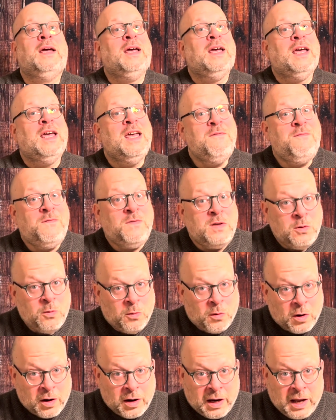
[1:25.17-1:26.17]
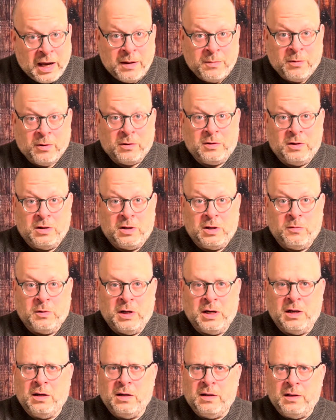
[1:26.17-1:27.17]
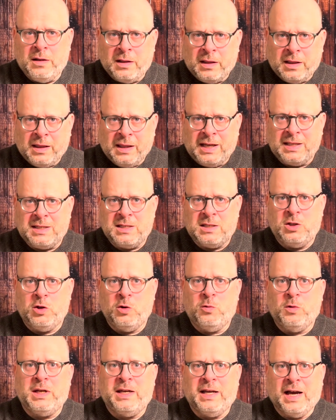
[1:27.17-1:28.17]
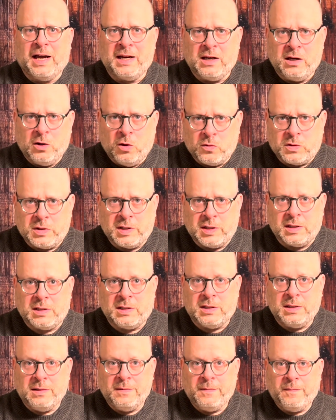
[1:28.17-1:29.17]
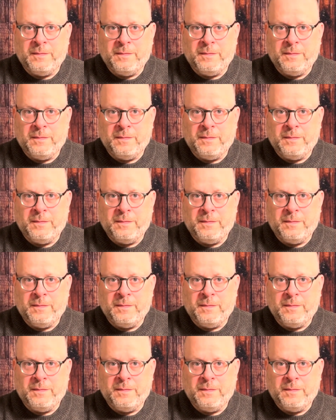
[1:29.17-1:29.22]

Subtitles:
If you weren't able to do it, let's do a diagnosis.